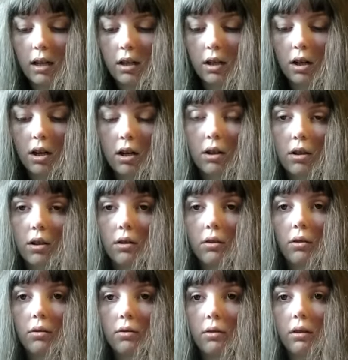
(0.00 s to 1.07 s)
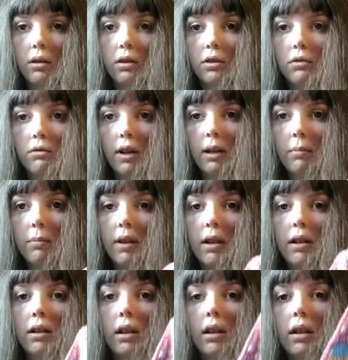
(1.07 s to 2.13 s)
yarn and not doing the striping
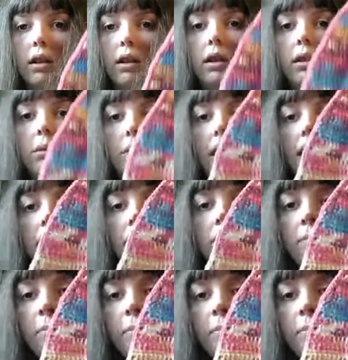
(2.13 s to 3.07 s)
like in the pattern.